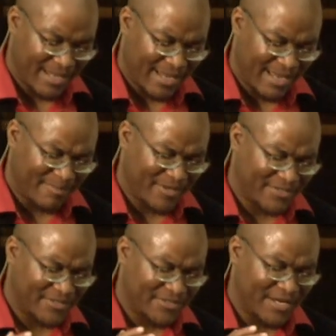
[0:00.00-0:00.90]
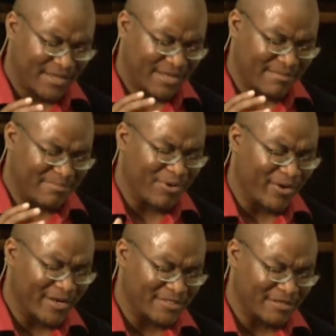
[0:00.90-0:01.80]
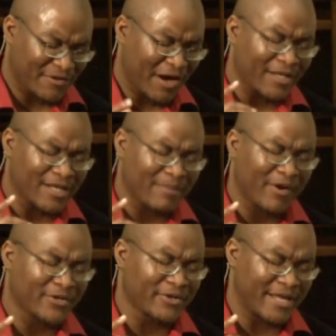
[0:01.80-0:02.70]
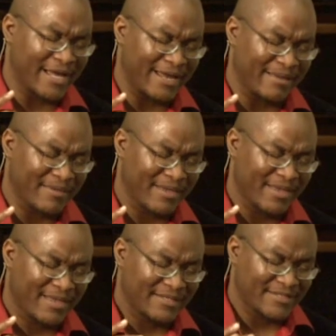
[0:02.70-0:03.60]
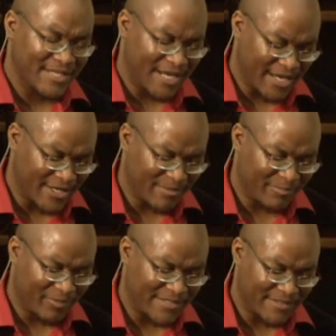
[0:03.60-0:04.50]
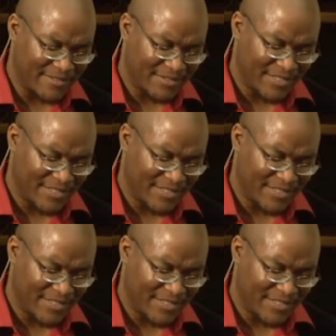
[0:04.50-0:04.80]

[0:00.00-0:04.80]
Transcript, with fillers: Help us to see the importance of calling upon your name, sitting in your presence,